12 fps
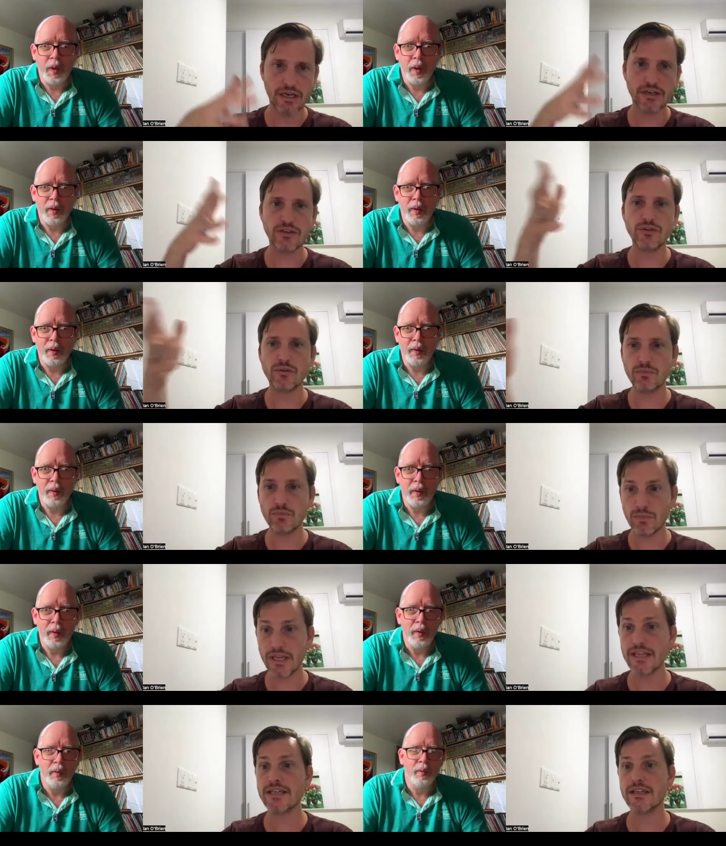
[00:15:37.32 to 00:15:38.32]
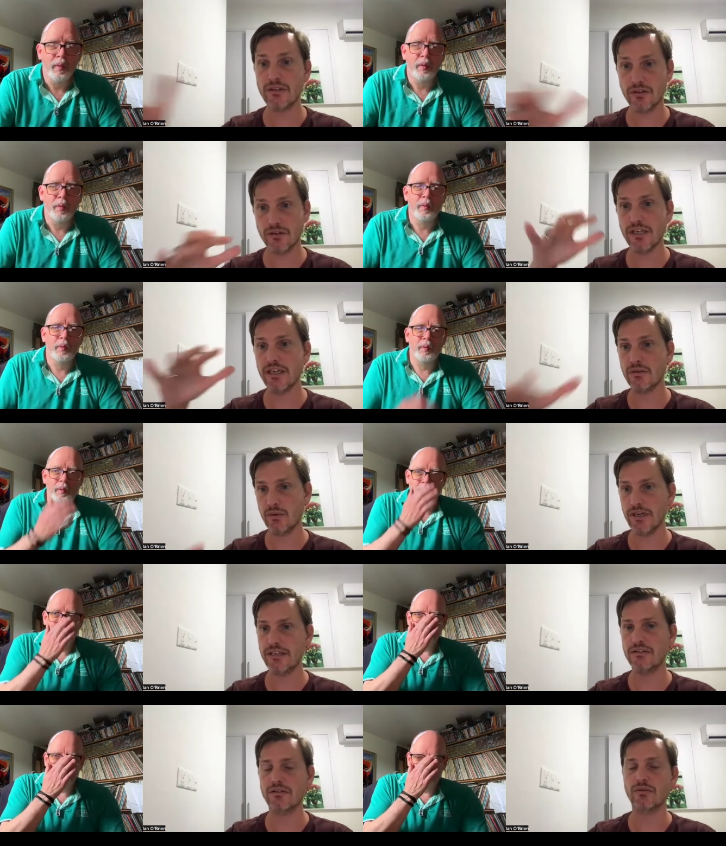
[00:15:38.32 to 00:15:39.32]
Speaker 1: and you're making good
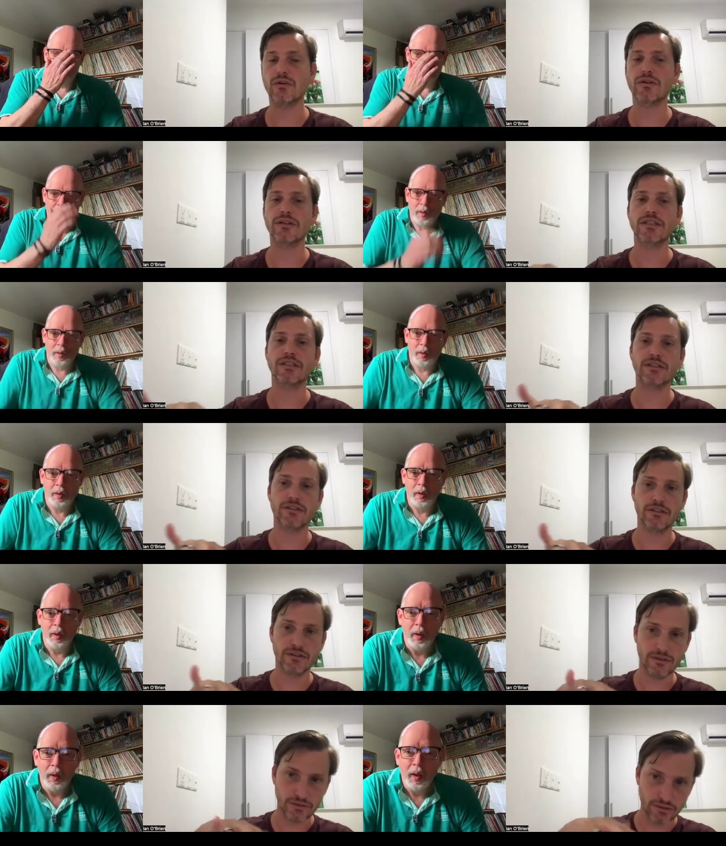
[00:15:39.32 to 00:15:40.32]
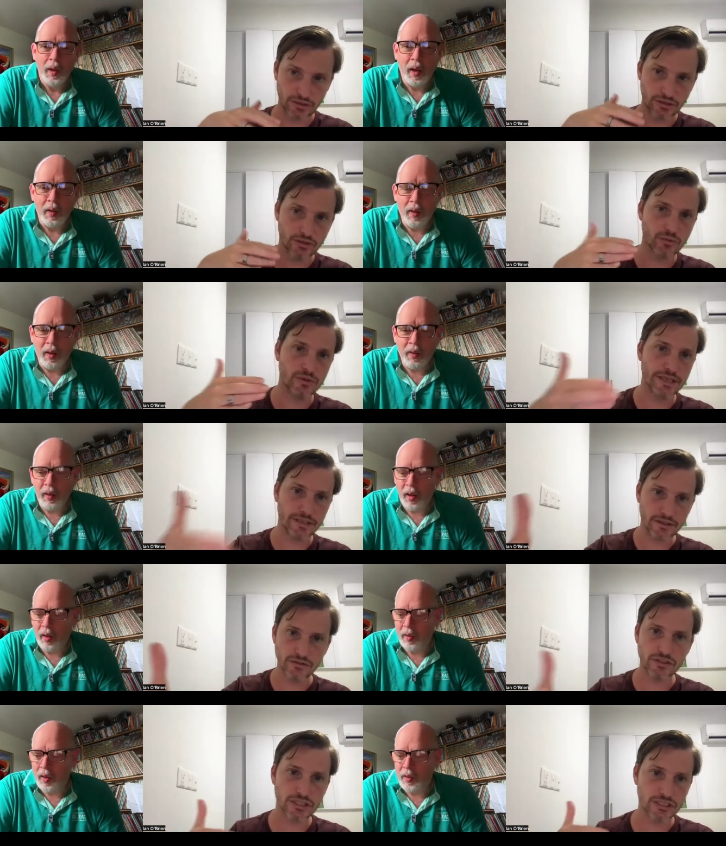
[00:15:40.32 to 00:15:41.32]
headway into orange. So I, I think
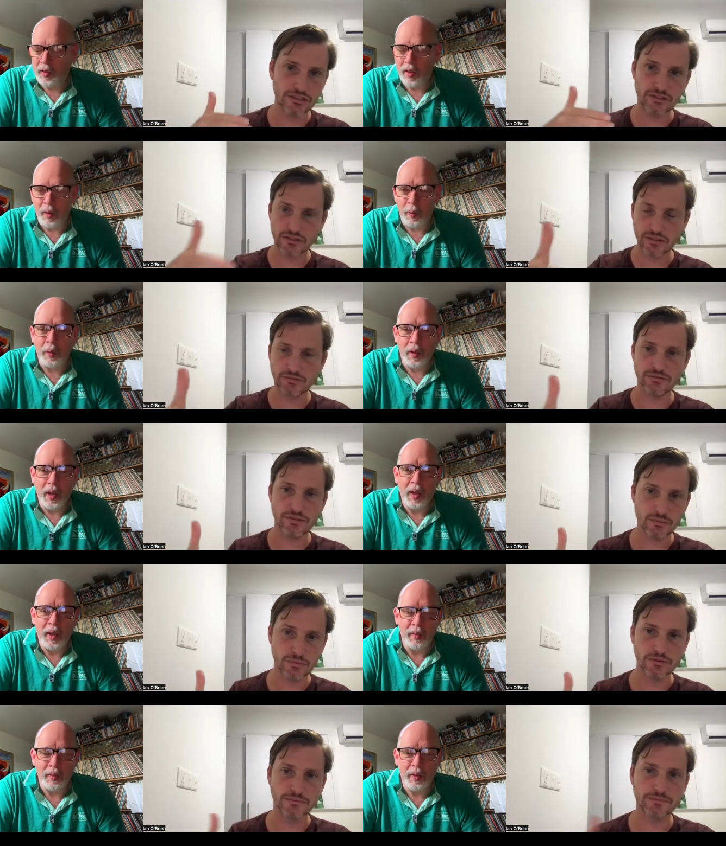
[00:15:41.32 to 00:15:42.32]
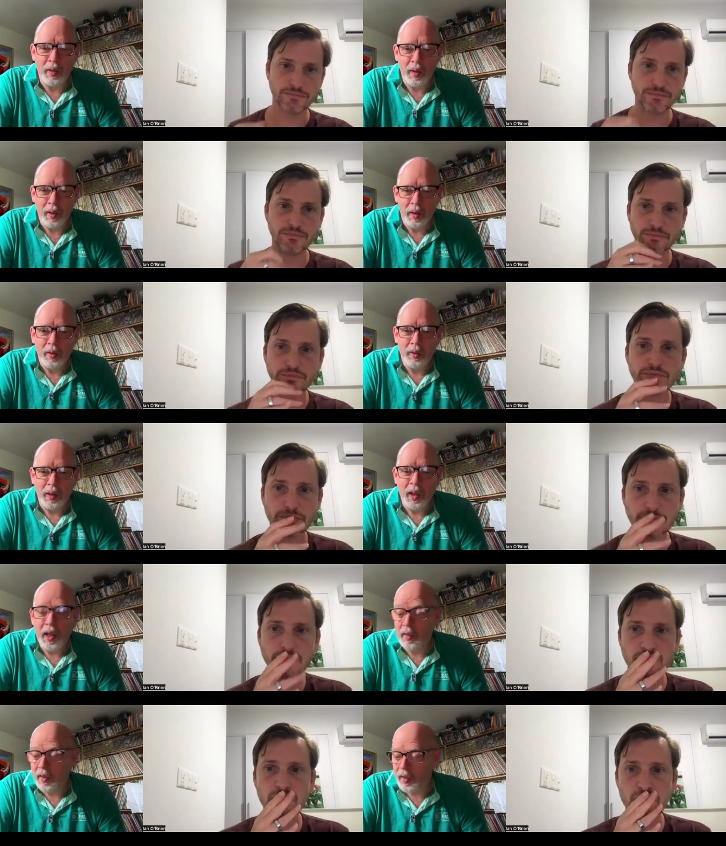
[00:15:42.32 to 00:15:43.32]
I think so. Yeah.
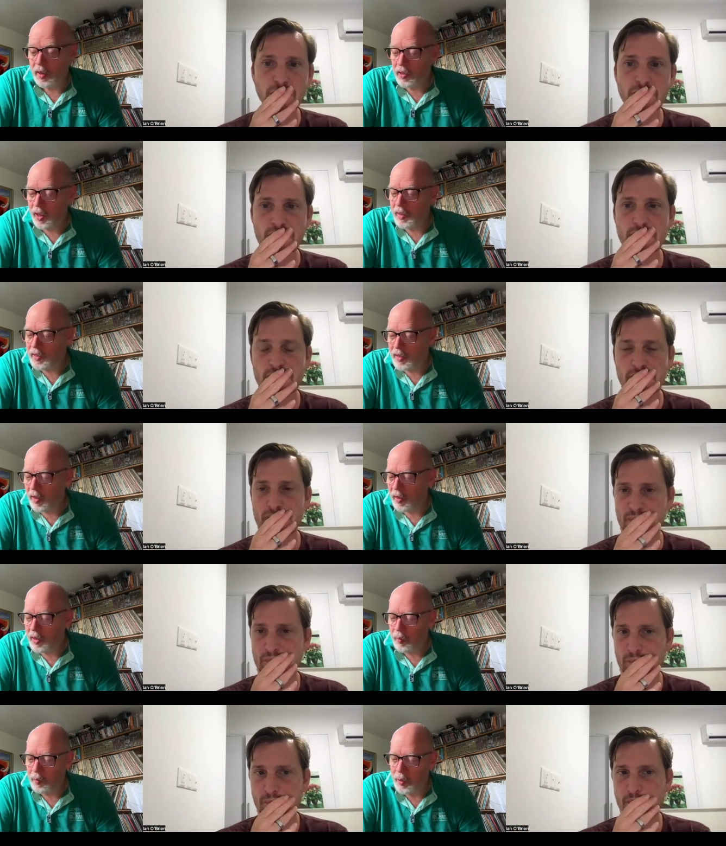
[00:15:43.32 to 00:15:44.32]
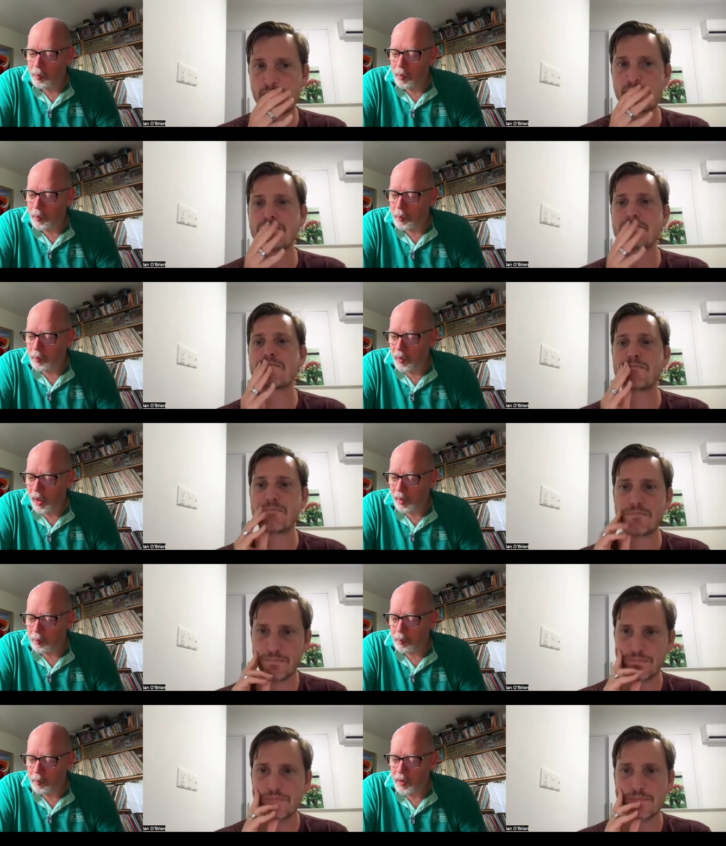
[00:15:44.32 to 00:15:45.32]
Speaker 2: yeah, the changes are comfortable.
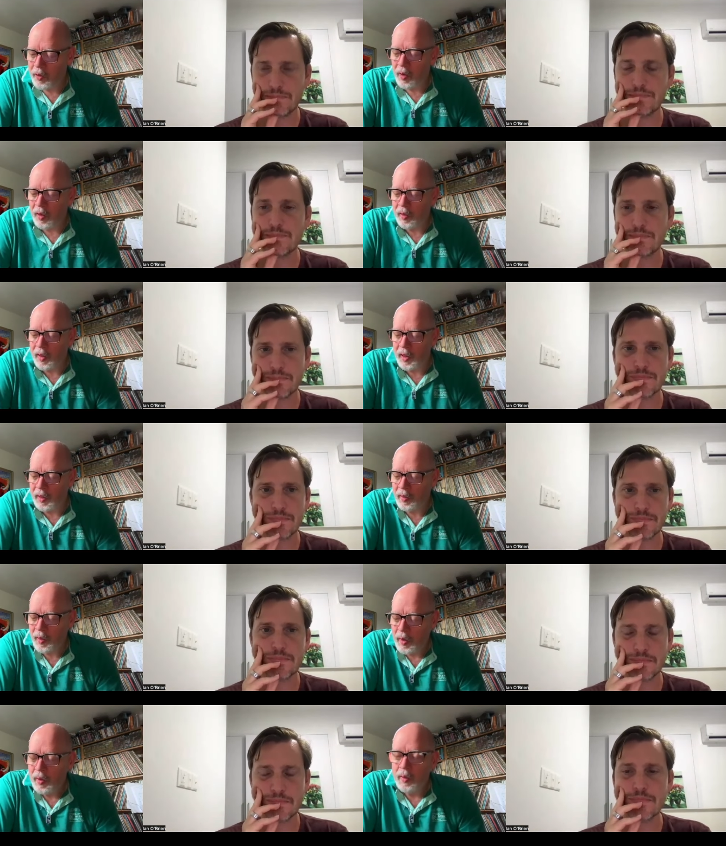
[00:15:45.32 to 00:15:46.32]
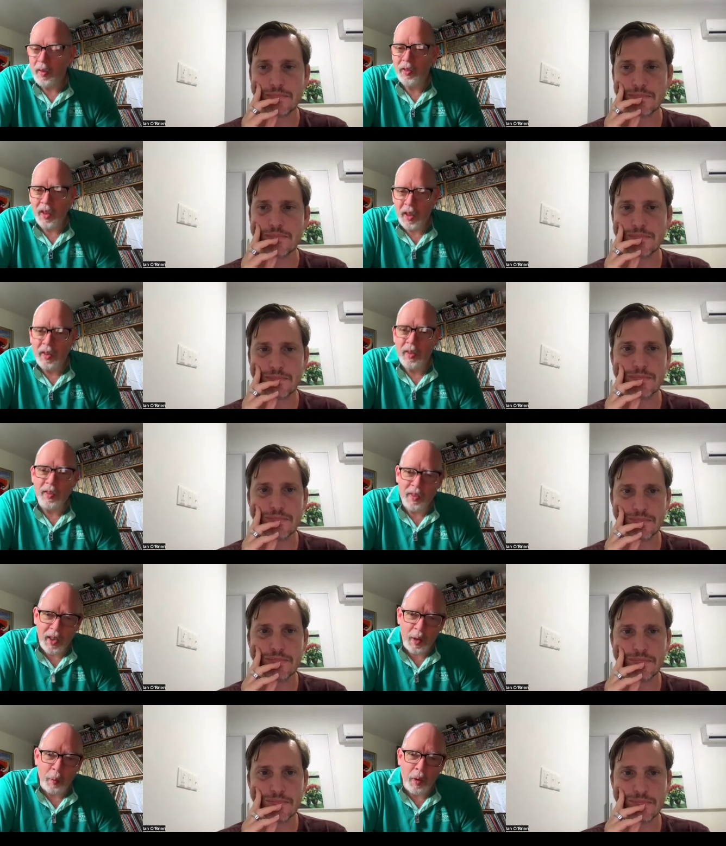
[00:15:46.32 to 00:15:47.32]
Um, certainly the G to
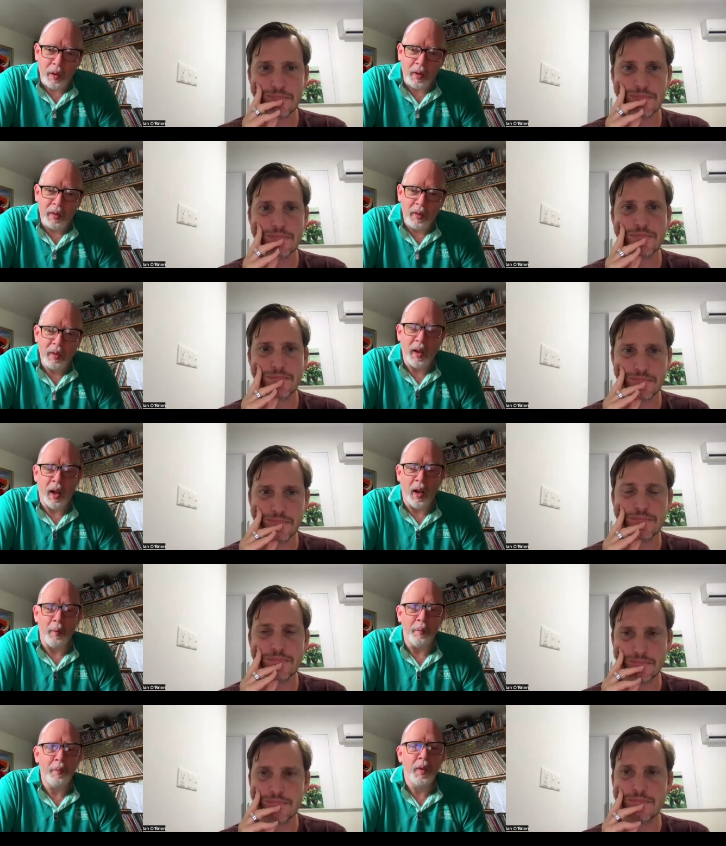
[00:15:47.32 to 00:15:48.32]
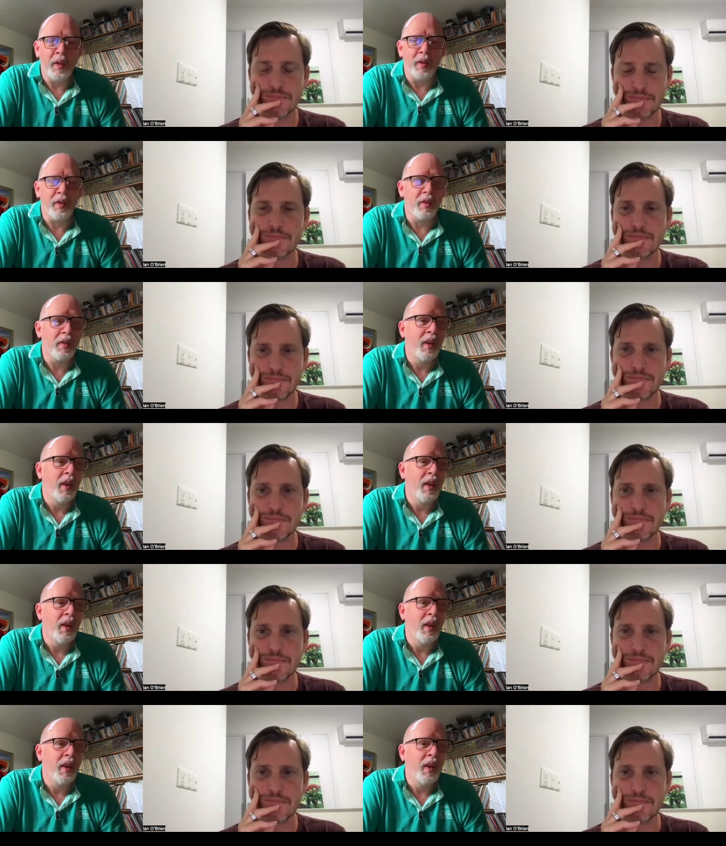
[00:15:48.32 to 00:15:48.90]
C one because um,